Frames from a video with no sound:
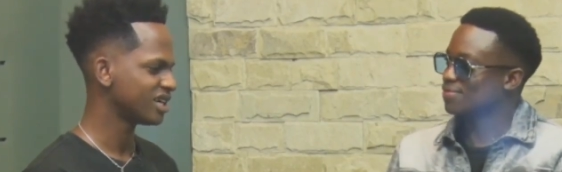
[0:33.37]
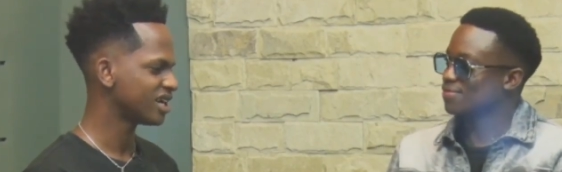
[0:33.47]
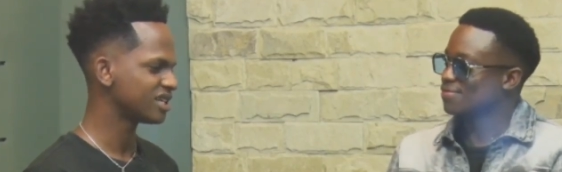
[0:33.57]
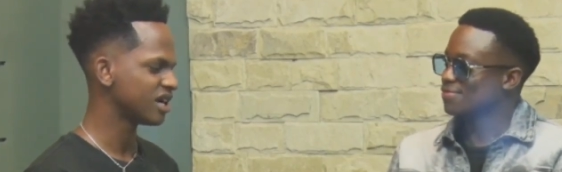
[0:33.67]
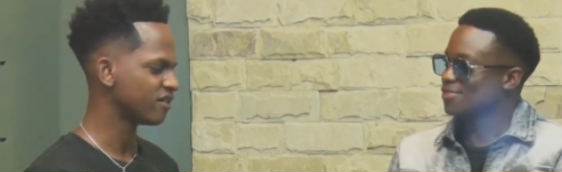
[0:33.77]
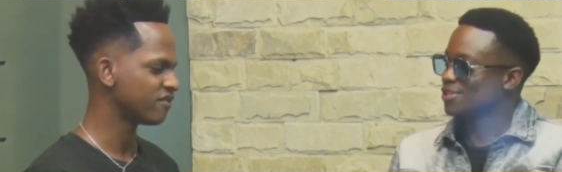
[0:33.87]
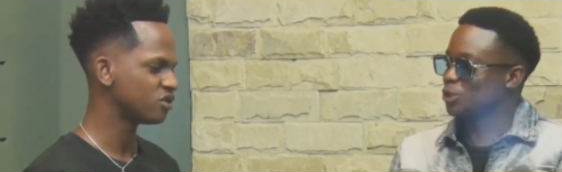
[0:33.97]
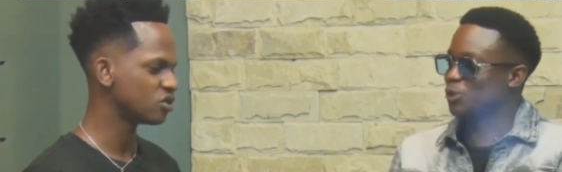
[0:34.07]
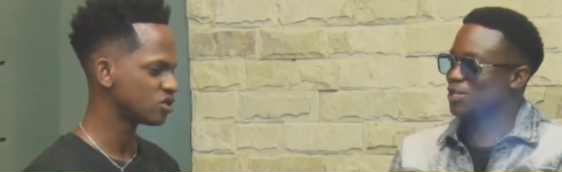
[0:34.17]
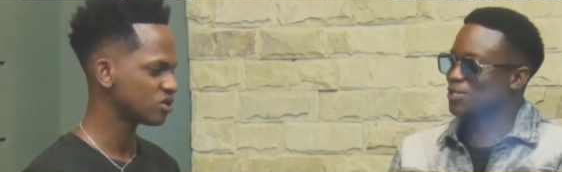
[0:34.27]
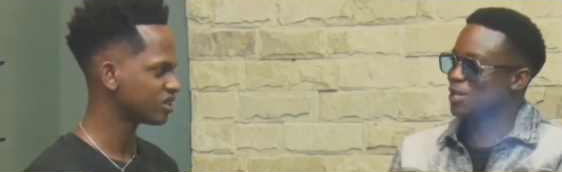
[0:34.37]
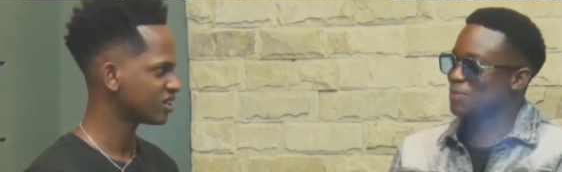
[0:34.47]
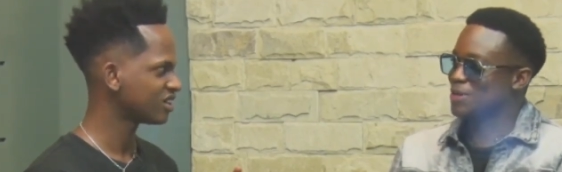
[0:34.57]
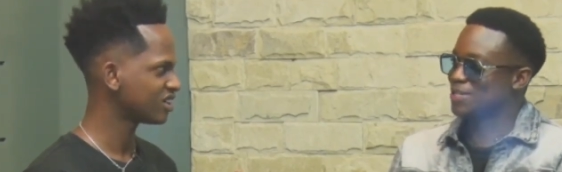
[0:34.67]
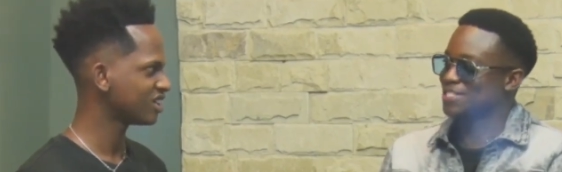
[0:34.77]
Speaker 1: get a few. You're sure it's
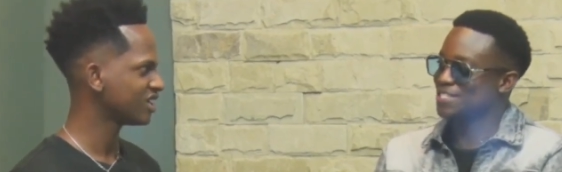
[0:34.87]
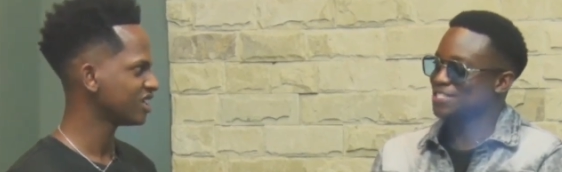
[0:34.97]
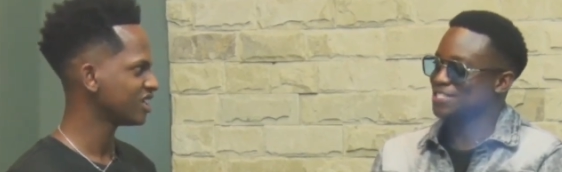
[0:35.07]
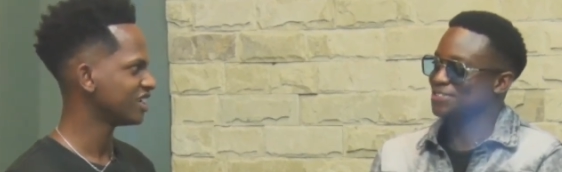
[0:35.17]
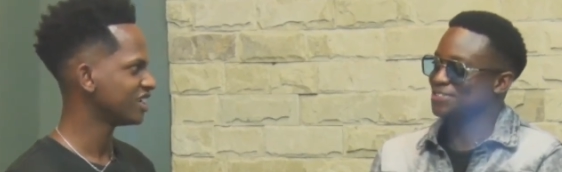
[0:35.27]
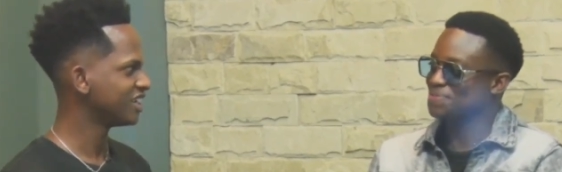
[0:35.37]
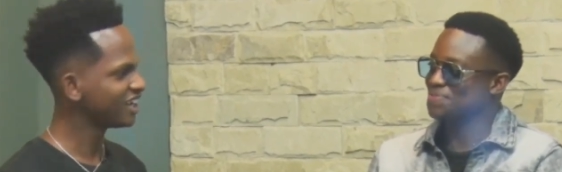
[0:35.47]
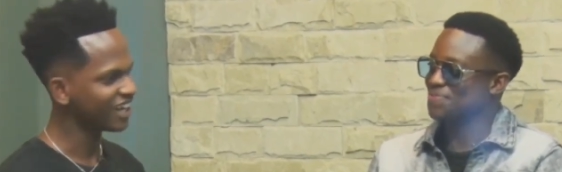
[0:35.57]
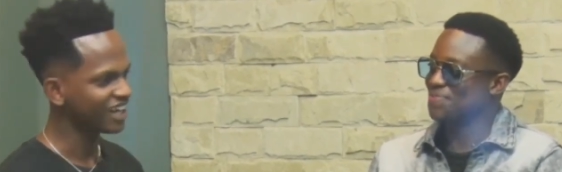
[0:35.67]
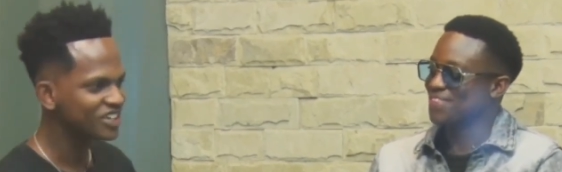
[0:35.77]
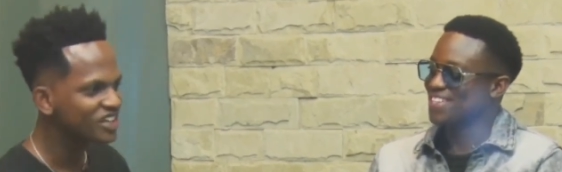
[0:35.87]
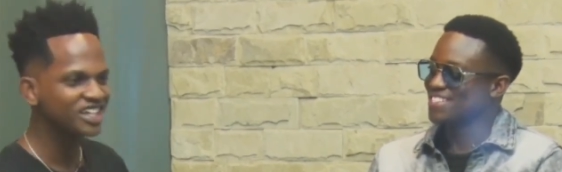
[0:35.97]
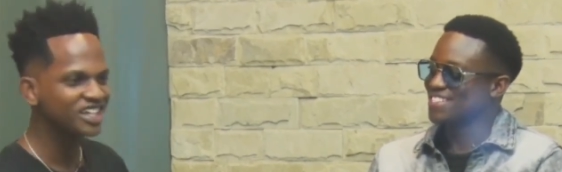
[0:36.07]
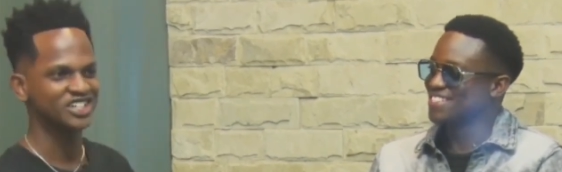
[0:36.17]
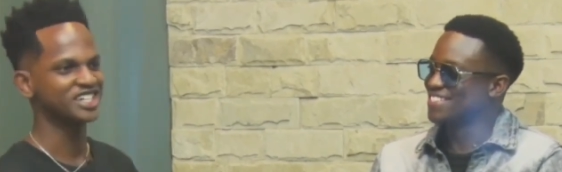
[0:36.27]
Speaker 2: all about education?
Speaker 1: Yeah,
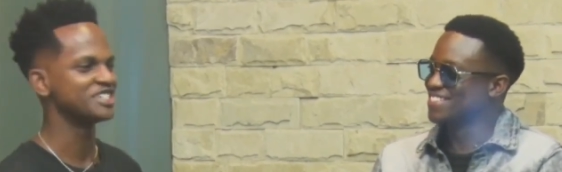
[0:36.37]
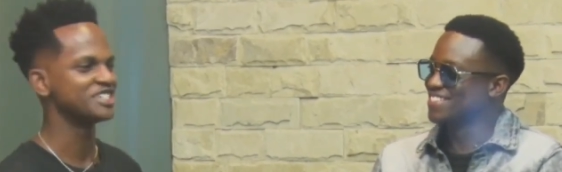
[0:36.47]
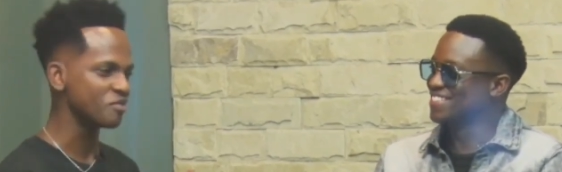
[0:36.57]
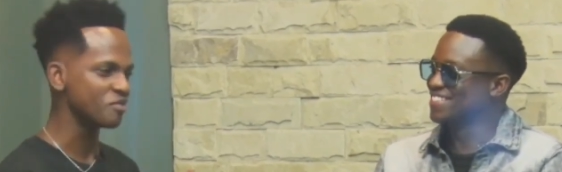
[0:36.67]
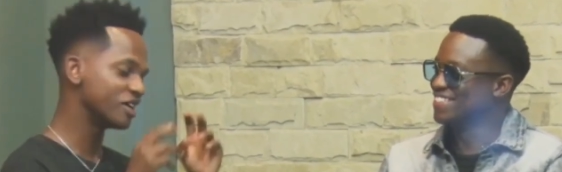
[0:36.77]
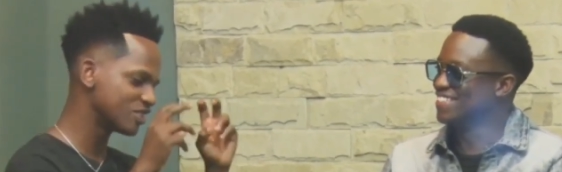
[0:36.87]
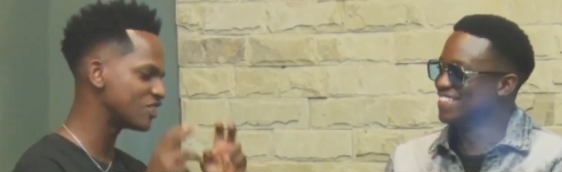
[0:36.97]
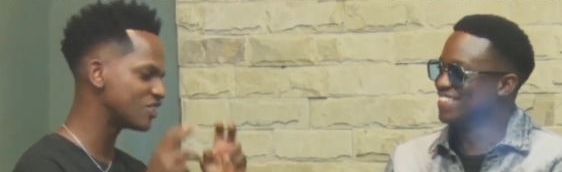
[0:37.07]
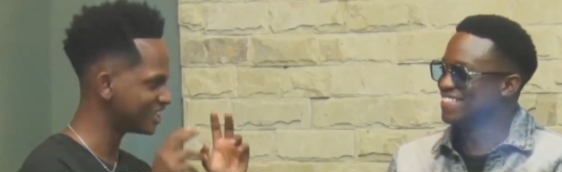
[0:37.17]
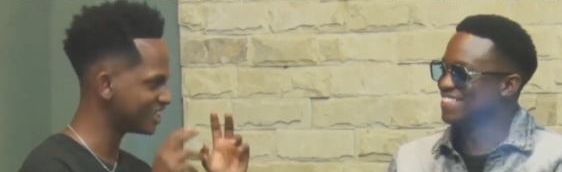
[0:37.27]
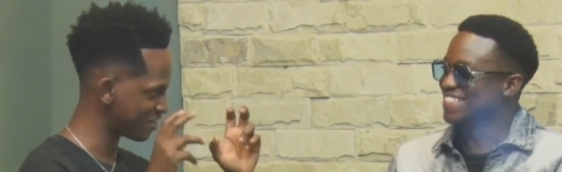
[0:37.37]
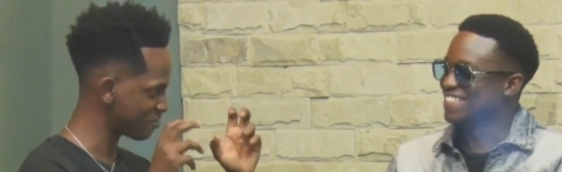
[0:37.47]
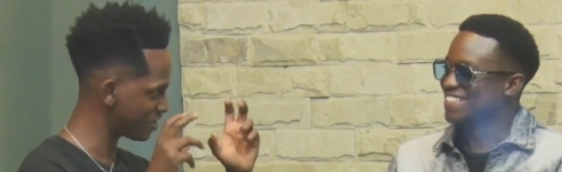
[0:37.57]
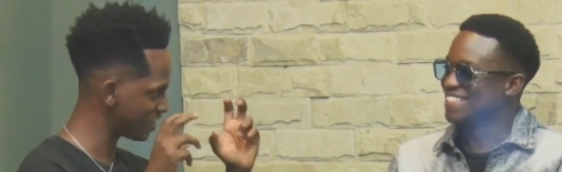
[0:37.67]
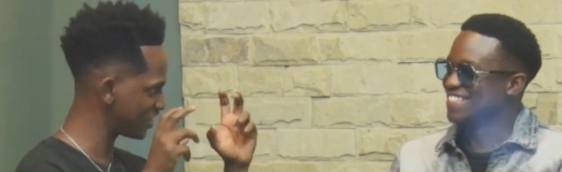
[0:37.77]
education is the main goal. Is
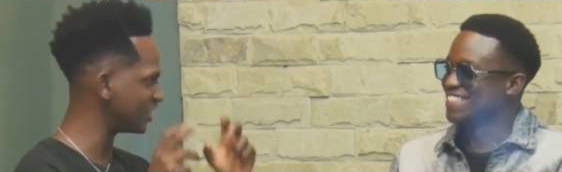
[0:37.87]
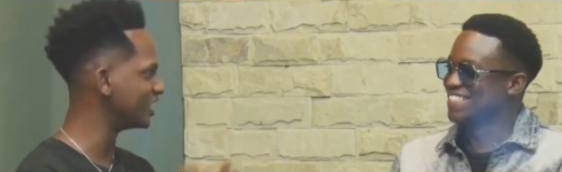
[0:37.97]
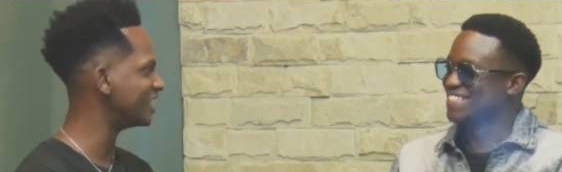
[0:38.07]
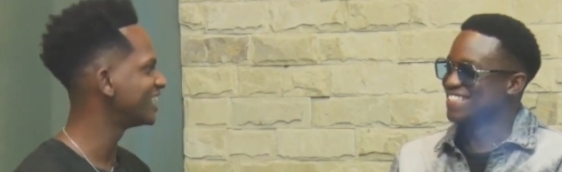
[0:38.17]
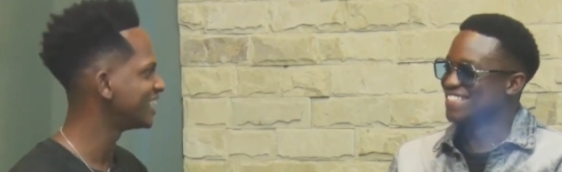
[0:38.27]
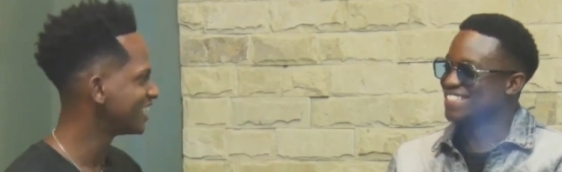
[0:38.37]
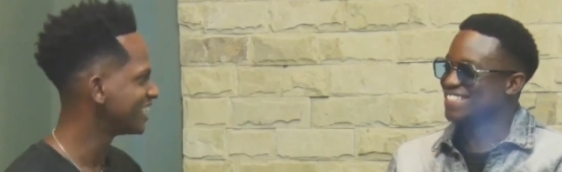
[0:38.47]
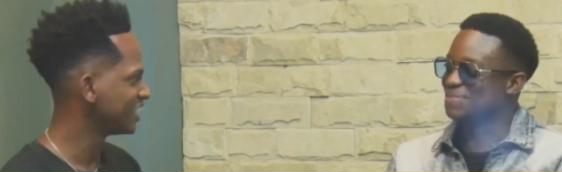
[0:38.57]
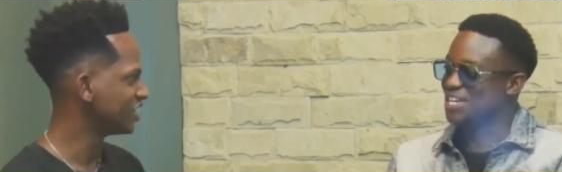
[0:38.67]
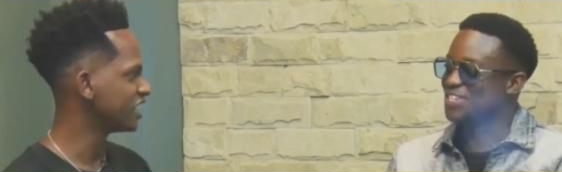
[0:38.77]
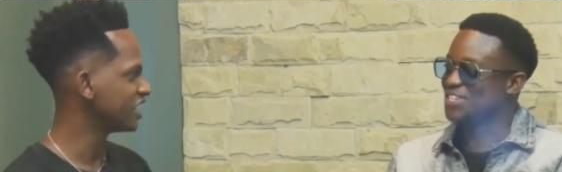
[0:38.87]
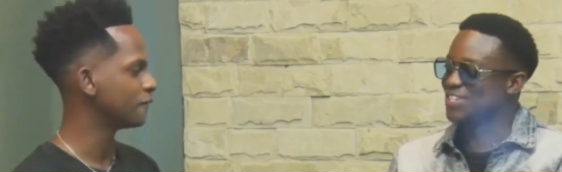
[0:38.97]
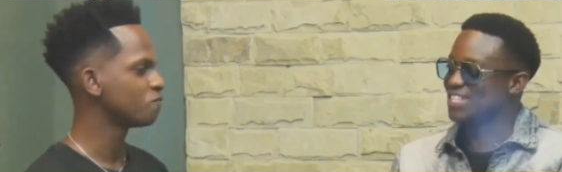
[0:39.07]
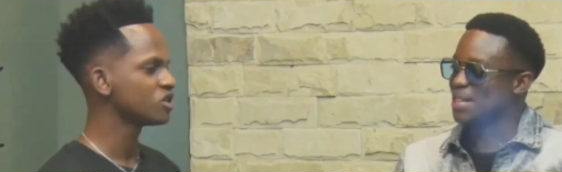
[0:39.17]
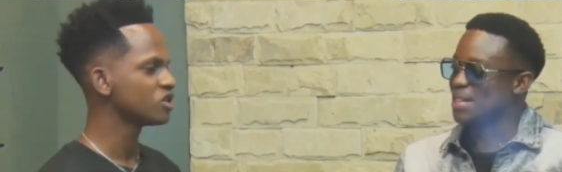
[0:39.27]
the main goal. The main
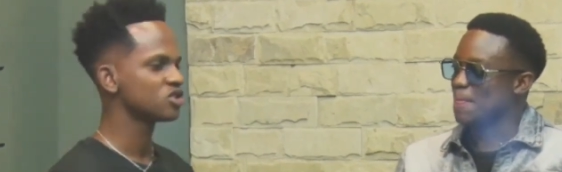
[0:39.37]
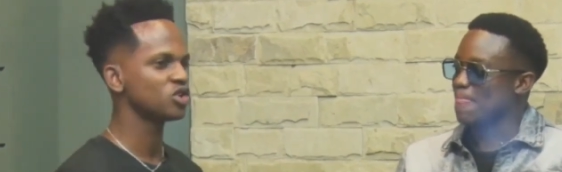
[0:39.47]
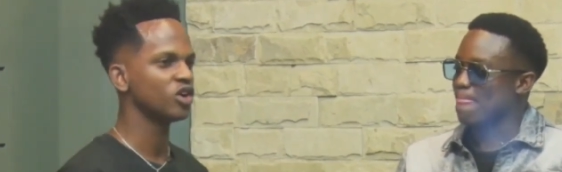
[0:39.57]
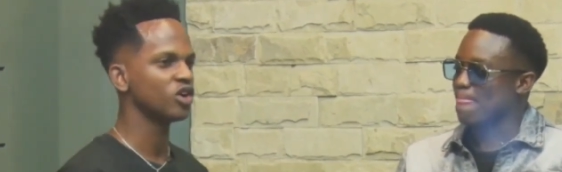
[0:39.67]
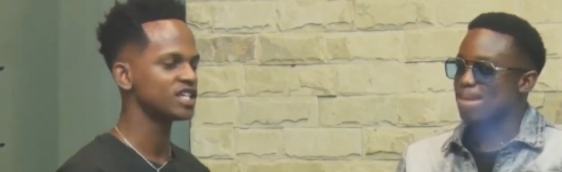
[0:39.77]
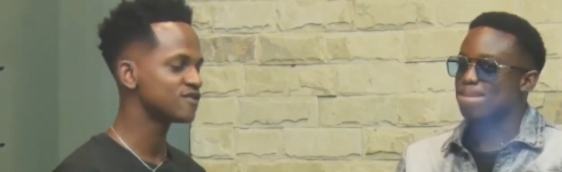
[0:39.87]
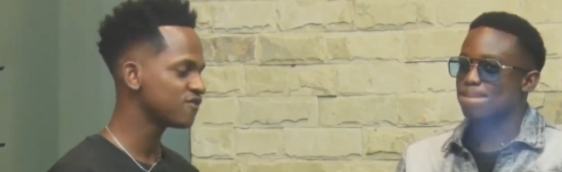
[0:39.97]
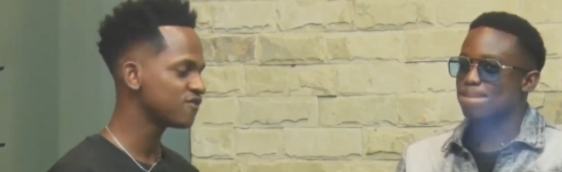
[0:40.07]
goal. So as